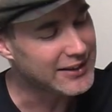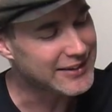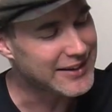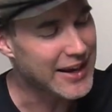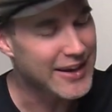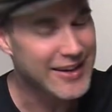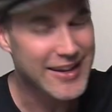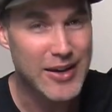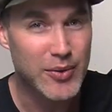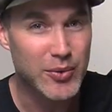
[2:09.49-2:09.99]

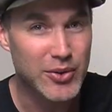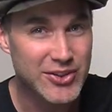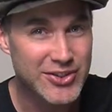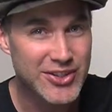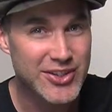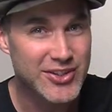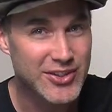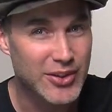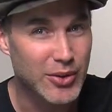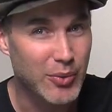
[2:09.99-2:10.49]
down here with
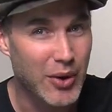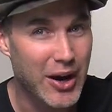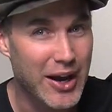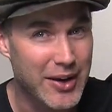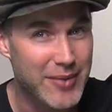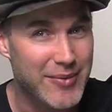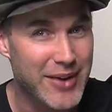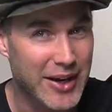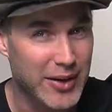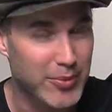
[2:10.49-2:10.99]
just the
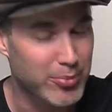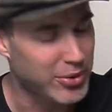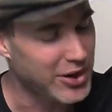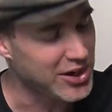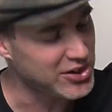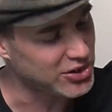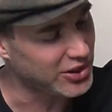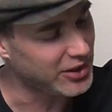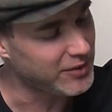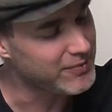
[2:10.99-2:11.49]
right amount of
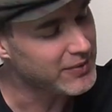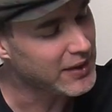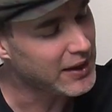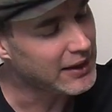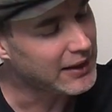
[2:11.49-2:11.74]
pressure.